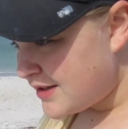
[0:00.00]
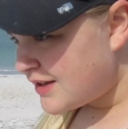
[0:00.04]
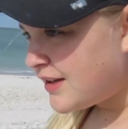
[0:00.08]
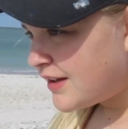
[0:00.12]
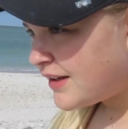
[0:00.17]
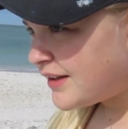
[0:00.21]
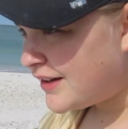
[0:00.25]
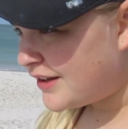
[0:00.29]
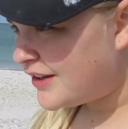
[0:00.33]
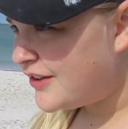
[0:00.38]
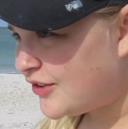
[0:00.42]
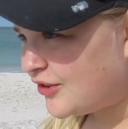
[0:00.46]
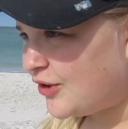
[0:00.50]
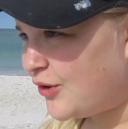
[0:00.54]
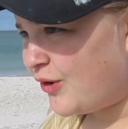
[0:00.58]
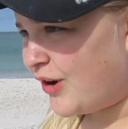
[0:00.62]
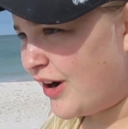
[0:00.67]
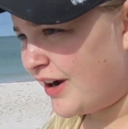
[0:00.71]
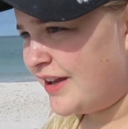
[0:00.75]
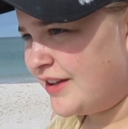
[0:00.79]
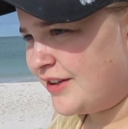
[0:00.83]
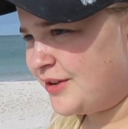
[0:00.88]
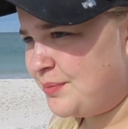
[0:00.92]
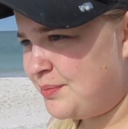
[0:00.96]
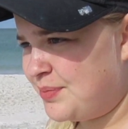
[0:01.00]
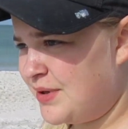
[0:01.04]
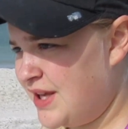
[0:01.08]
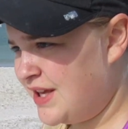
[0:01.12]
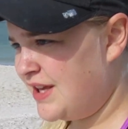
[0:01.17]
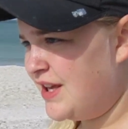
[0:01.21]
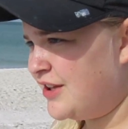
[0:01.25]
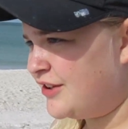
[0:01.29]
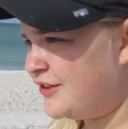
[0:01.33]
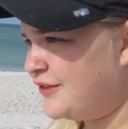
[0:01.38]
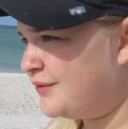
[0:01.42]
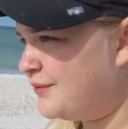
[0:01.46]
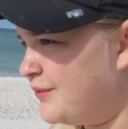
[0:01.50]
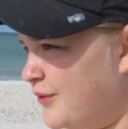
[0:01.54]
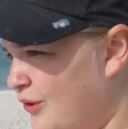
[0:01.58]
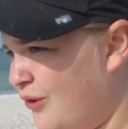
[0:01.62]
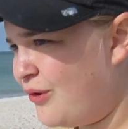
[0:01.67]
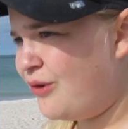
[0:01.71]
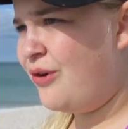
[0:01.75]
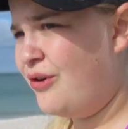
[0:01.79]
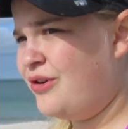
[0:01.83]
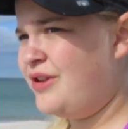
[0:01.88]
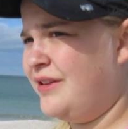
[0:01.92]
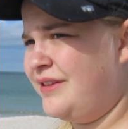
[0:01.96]
It is quiet. It's
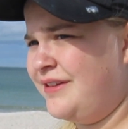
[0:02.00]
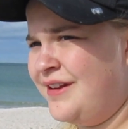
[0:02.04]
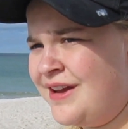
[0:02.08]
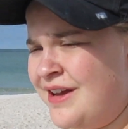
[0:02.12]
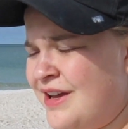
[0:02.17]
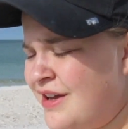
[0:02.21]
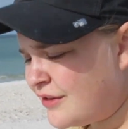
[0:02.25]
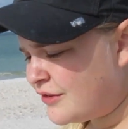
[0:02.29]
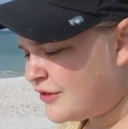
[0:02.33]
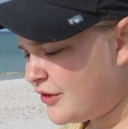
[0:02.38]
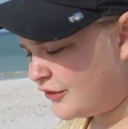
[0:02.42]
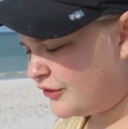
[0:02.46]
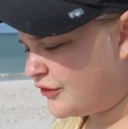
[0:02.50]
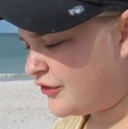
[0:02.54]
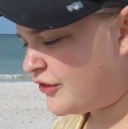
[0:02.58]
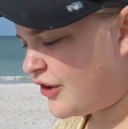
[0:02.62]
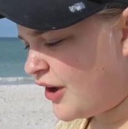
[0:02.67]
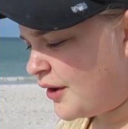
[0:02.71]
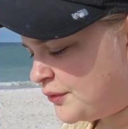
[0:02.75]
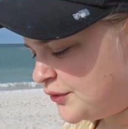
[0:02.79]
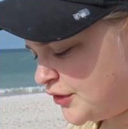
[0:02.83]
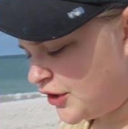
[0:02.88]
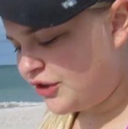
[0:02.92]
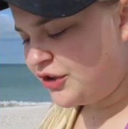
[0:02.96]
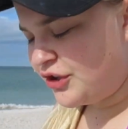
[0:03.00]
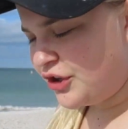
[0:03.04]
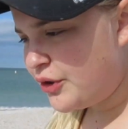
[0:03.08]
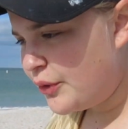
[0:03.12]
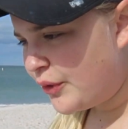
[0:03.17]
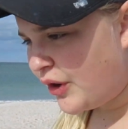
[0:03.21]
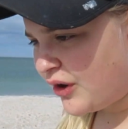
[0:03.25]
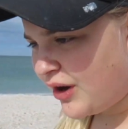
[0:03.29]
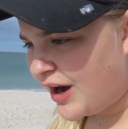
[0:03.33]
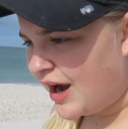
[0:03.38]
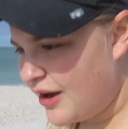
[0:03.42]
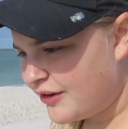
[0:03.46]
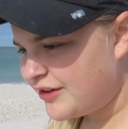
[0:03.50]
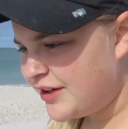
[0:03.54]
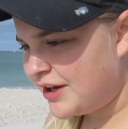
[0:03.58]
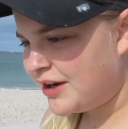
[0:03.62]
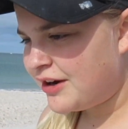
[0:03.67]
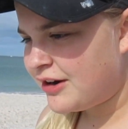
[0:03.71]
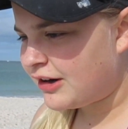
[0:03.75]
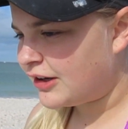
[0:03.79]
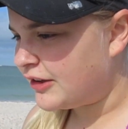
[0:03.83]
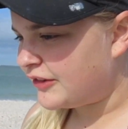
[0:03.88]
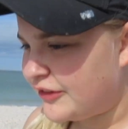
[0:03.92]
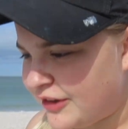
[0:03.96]
peaceful. there's stuff to do around
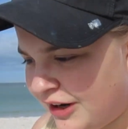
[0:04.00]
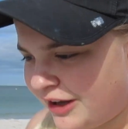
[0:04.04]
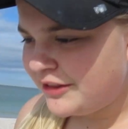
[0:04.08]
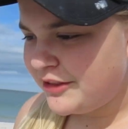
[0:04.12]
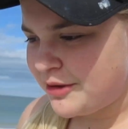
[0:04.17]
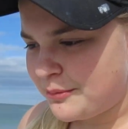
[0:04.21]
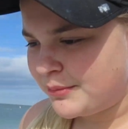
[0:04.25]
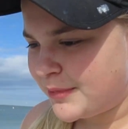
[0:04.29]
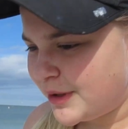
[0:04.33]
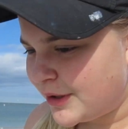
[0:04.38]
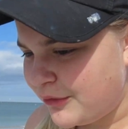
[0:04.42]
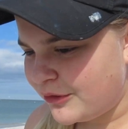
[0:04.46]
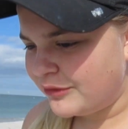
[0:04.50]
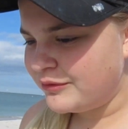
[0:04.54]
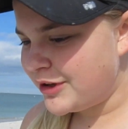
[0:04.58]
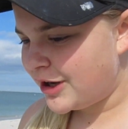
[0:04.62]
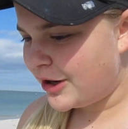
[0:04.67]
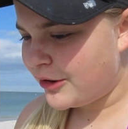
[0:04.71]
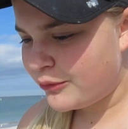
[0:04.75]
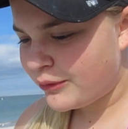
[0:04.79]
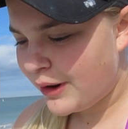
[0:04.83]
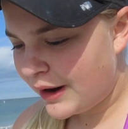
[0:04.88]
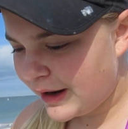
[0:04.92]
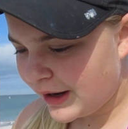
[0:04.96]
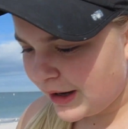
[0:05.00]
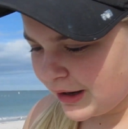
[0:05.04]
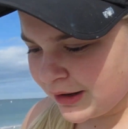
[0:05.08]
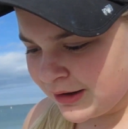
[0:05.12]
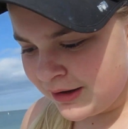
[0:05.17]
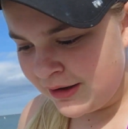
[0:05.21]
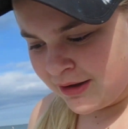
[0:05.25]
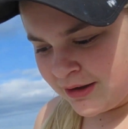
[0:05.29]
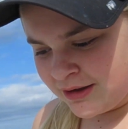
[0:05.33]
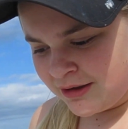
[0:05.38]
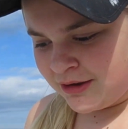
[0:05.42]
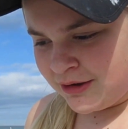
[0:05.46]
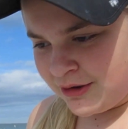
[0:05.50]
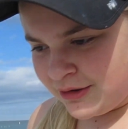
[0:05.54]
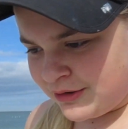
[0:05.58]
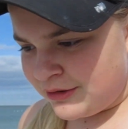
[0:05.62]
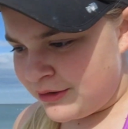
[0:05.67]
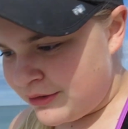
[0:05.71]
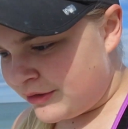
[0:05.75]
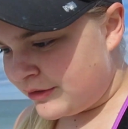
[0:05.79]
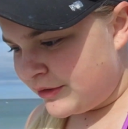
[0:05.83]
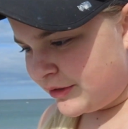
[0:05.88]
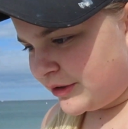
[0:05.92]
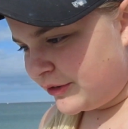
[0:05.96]
here. It's not in the middle of nowhere
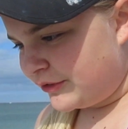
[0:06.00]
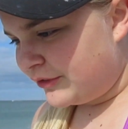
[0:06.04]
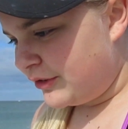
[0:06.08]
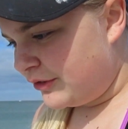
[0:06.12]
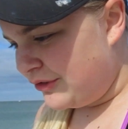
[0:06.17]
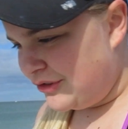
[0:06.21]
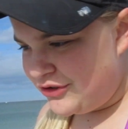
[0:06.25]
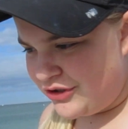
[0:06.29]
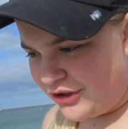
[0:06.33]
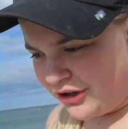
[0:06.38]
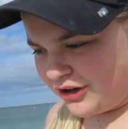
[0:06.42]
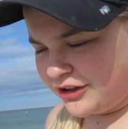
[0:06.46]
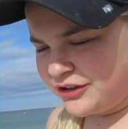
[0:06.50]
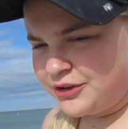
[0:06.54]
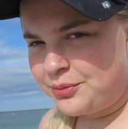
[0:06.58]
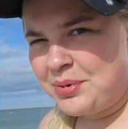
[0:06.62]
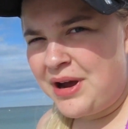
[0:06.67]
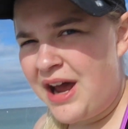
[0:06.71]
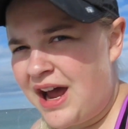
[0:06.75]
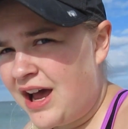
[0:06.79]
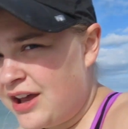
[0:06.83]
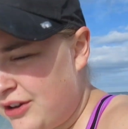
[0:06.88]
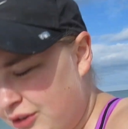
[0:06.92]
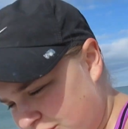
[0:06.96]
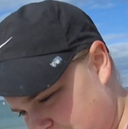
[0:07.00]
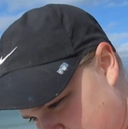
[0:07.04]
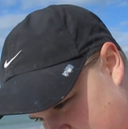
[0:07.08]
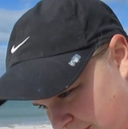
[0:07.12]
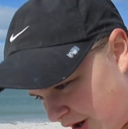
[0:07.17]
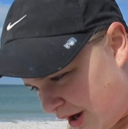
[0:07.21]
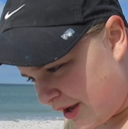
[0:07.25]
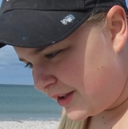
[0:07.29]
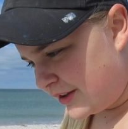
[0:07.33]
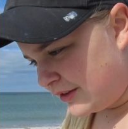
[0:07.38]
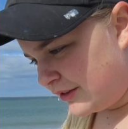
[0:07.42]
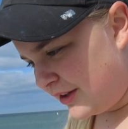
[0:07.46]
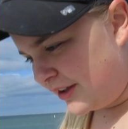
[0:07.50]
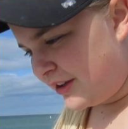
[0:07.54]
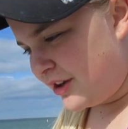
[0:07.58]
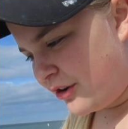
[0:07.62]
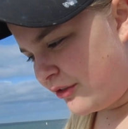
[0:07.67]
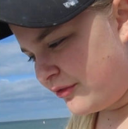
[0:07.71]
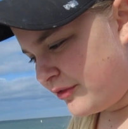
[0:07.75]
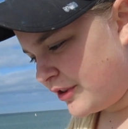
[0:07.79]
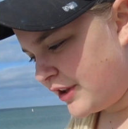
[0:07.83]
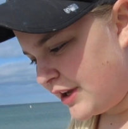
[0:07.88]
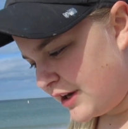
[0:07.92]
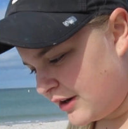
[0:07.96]
because there's John's Pass right like
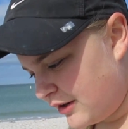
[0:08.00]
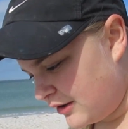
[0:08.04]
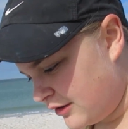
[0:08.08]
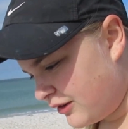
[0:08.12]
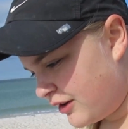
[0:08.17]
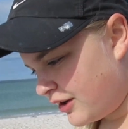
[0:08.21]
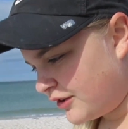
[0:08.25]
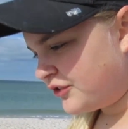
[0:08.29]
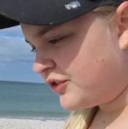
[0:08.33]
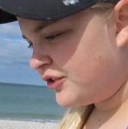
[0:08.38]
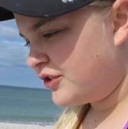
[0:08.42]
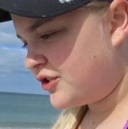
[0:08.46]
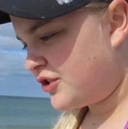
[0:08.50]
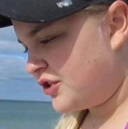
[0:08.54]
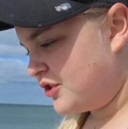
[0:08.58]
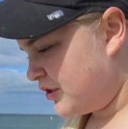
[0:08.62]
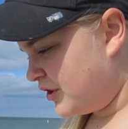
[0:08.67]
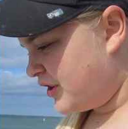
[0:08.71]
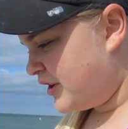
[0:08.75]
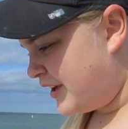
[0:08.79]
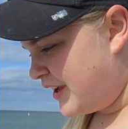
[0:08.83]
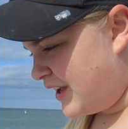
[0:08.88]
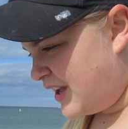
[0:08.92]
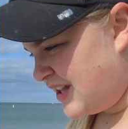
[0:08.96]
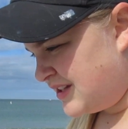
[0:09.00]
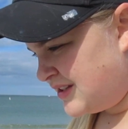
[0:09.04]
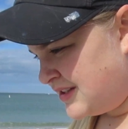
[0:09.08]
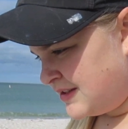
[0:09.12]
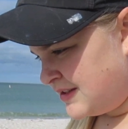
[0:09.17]
over there across the street.